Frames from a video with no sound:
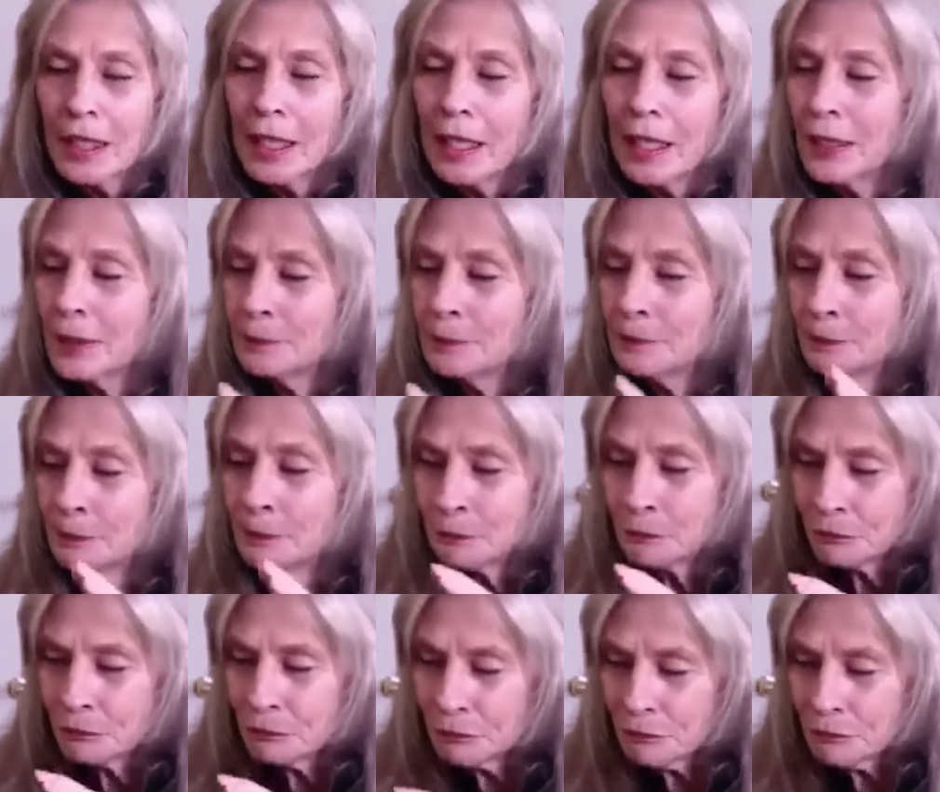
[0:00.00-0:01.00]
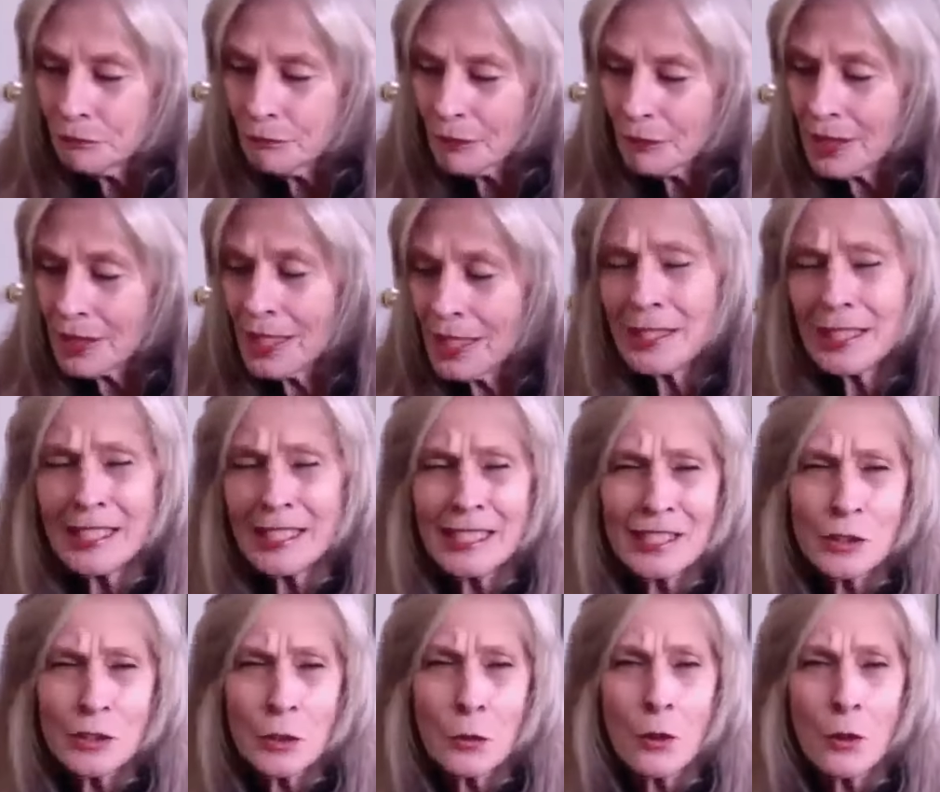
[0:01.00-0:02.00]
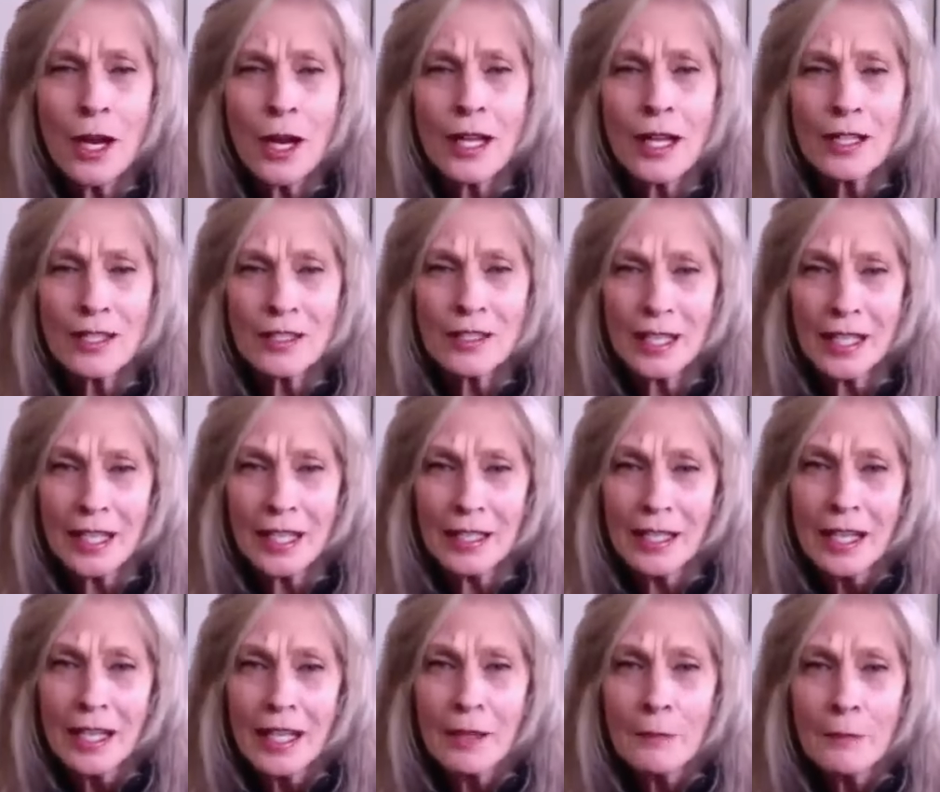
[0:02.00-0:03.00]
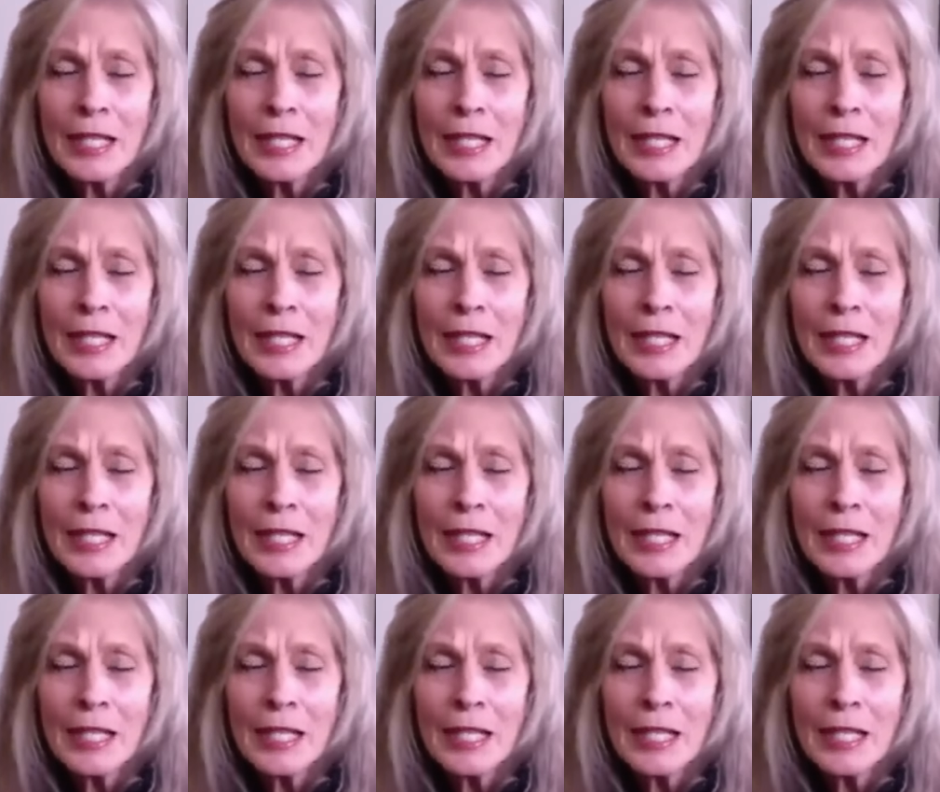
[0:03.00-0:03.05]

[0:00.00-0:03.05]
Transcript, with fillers: And the entity is crying, saying,